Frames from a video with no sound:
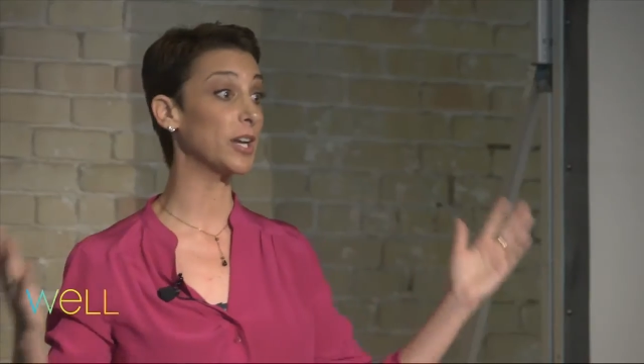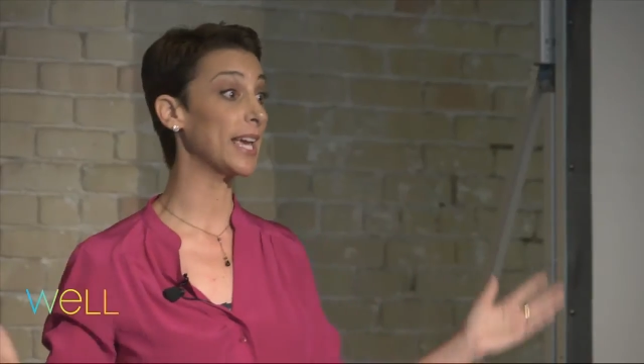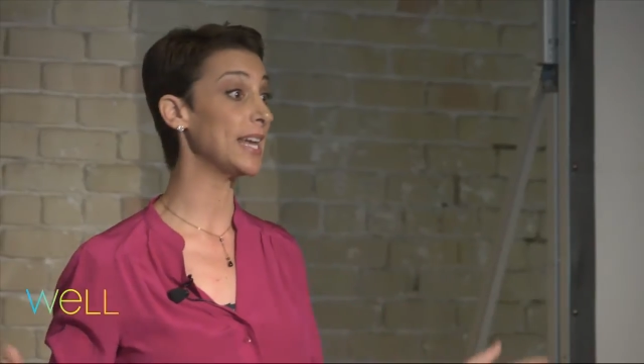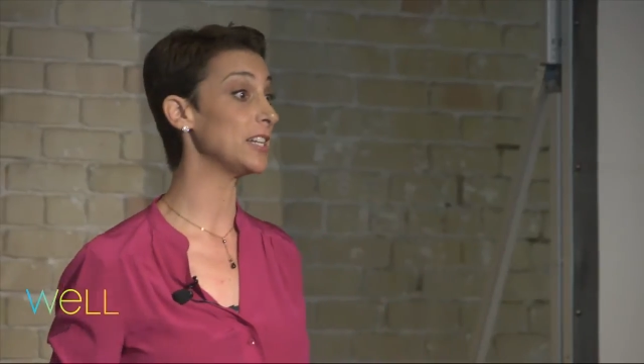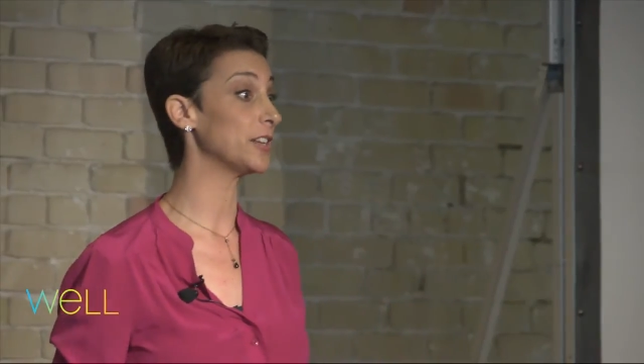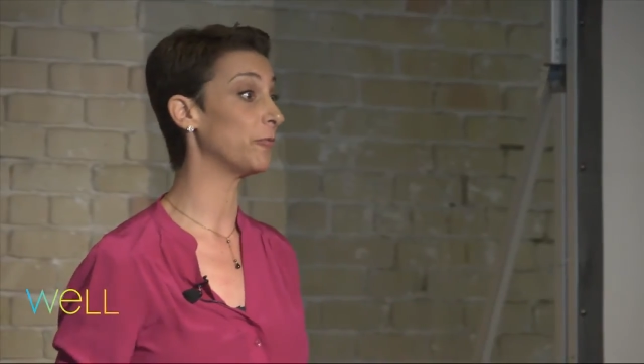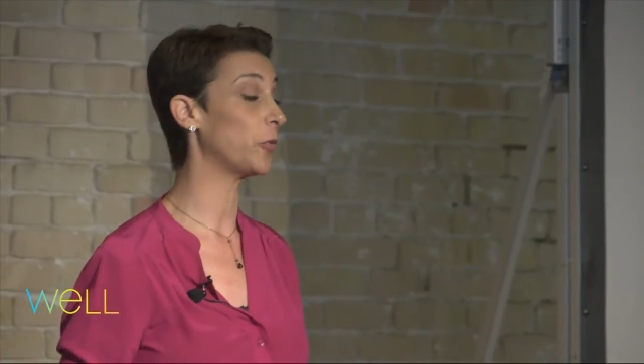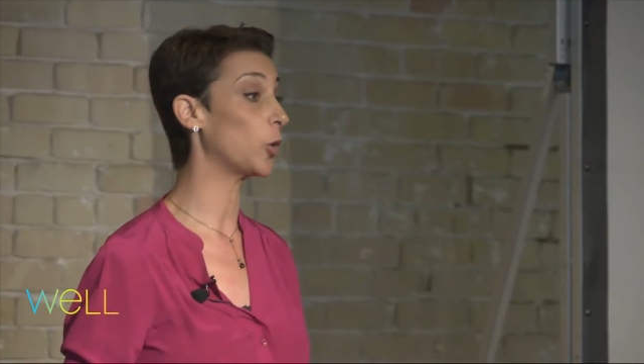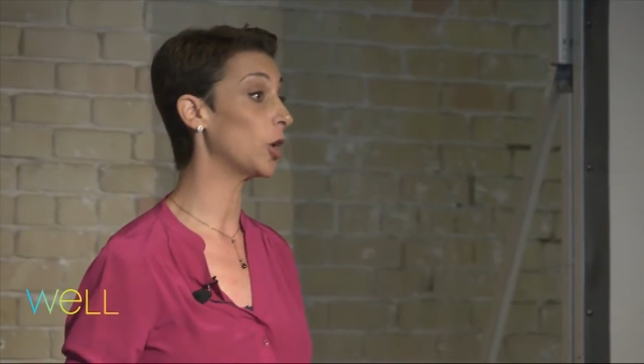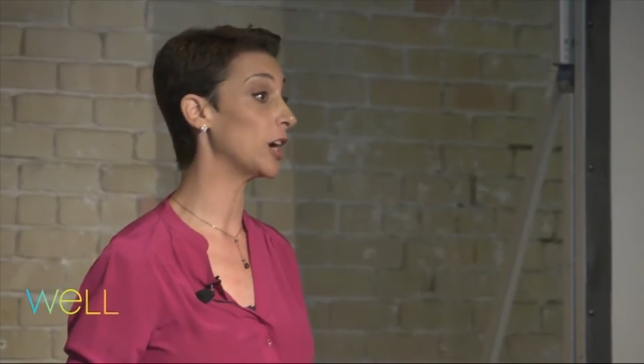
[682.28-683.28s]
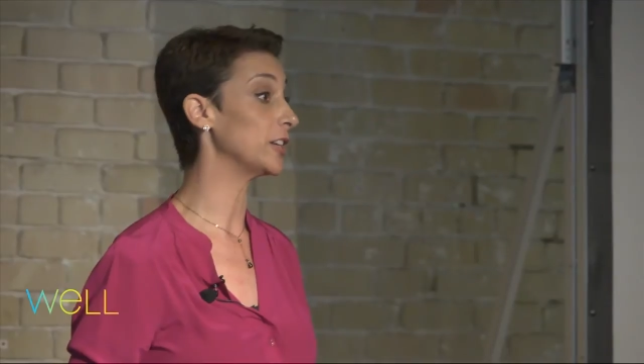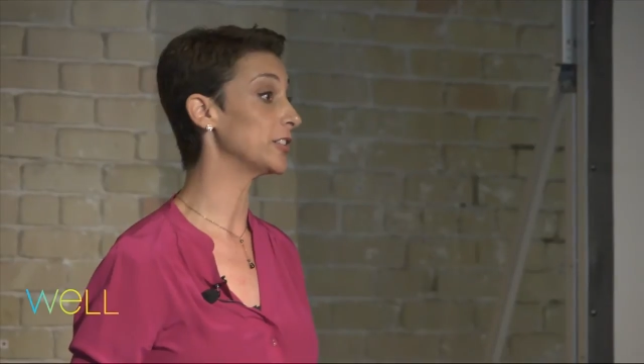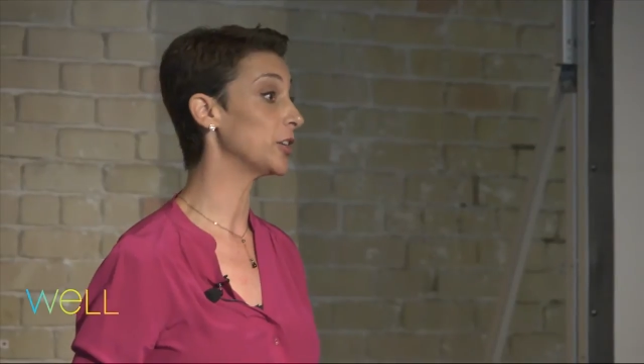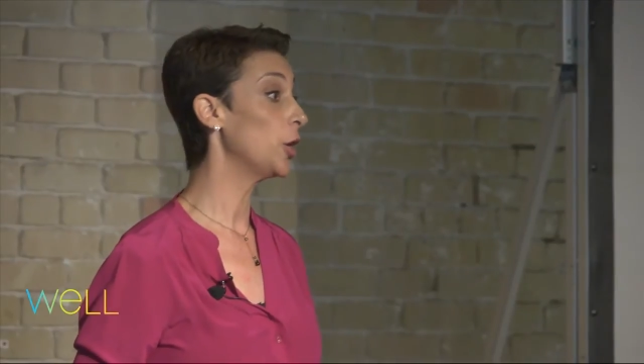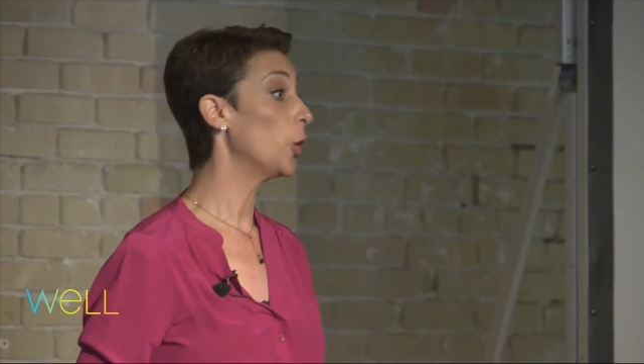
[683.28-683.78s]
getting
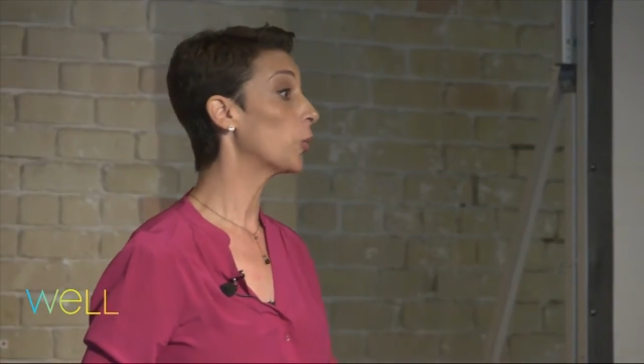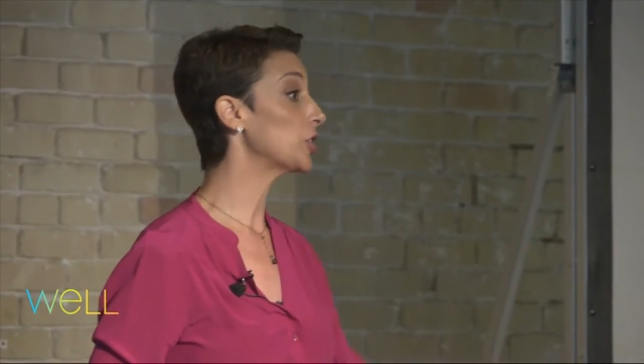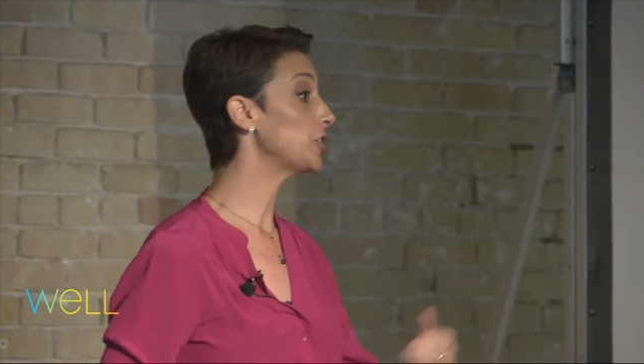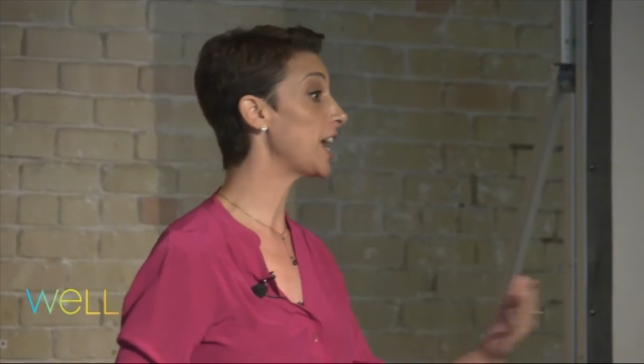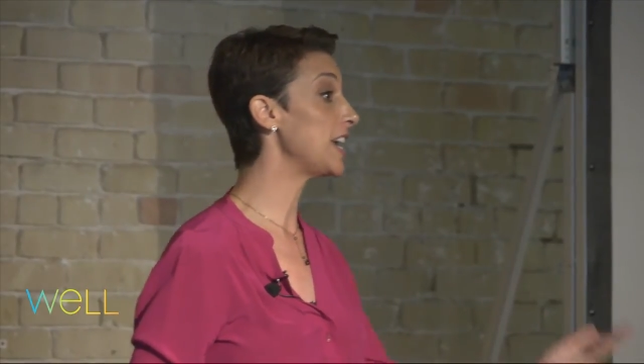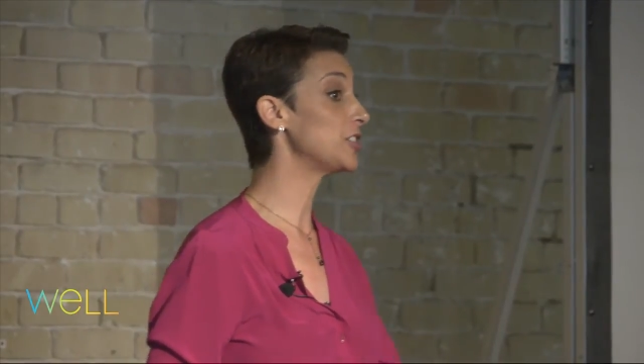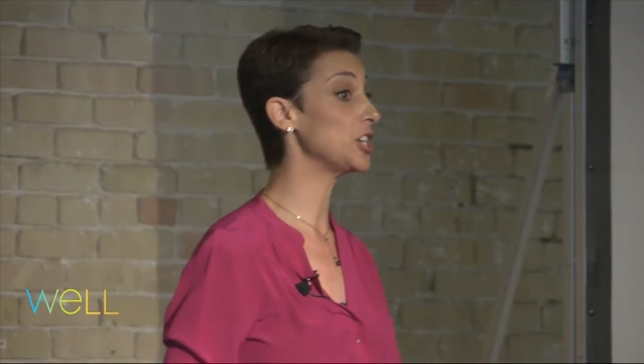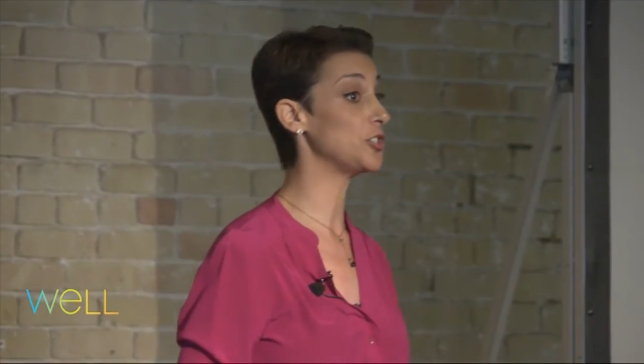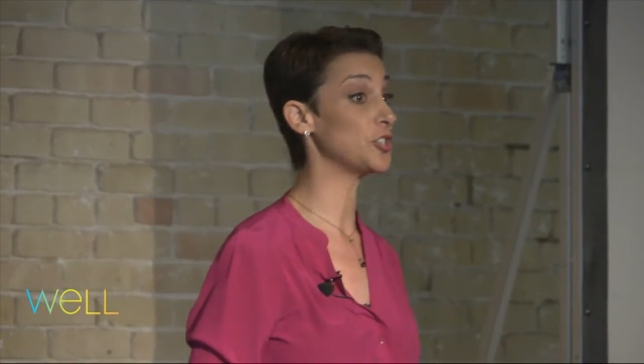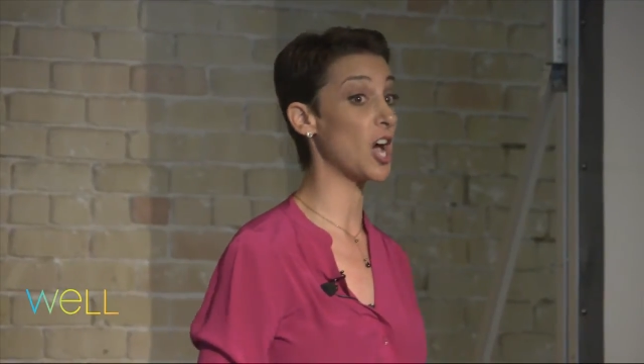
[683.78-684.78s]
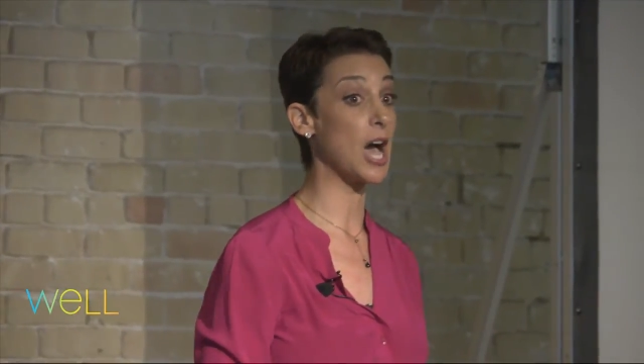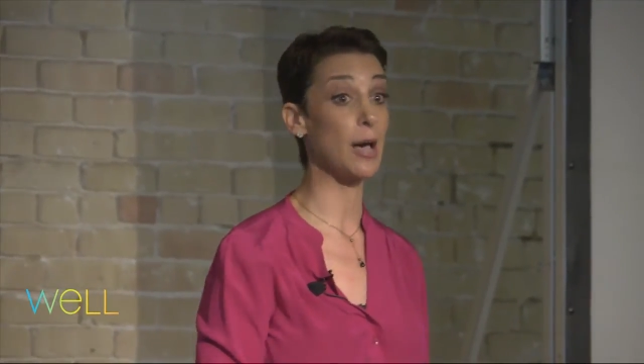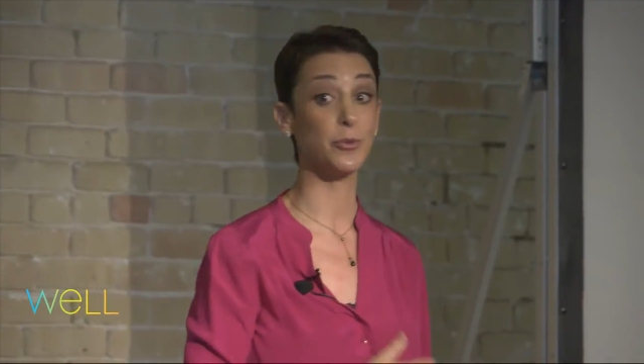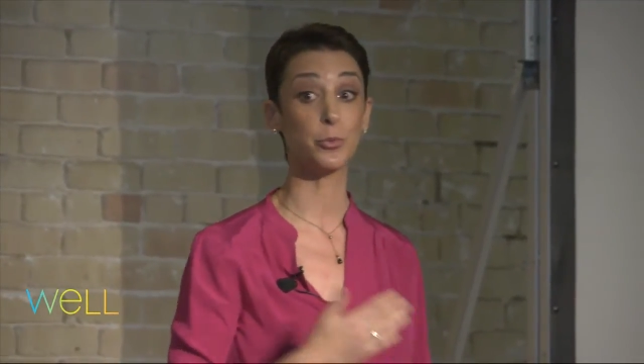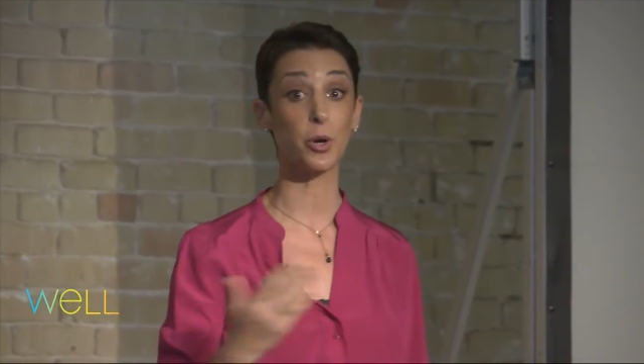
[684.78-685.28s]
divorced, we're changing jobs,